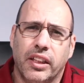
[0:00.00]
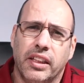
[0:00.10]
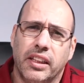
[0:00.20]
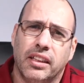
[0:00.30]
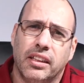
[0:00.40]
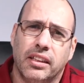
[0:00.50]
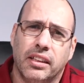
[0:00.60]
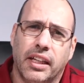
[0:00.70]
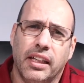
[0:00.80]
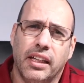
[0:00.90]
acrylic
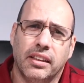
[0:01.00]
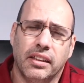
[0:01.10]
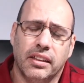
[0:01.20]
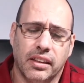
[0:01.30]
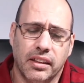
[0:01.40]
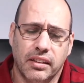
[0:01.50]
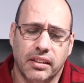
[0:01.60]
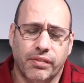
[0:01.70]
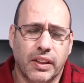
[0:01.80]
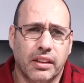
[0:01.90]
cases,
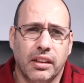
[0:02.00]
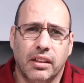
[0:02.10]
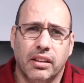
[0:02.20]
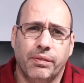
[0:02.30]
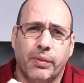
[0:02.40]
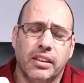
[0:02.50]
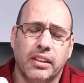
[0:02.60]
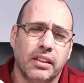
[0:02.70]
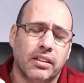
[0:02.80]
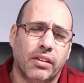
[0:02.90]
and but the price